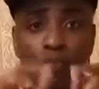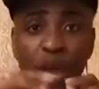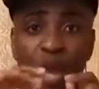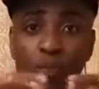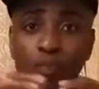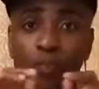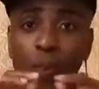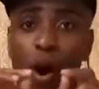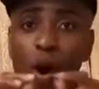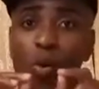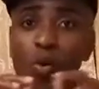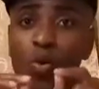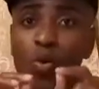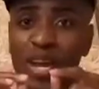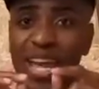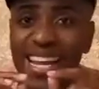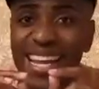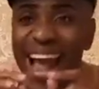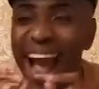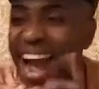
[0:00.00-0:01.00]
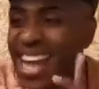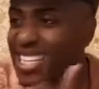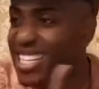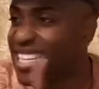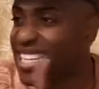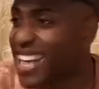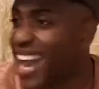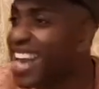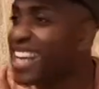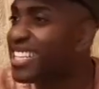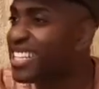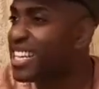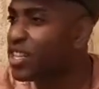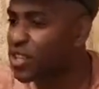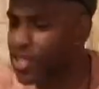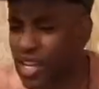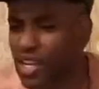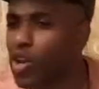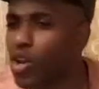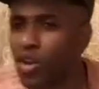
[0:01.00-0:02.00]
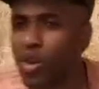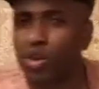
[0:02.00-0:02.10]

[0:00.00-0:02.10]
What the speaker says: People will get agitated. They say,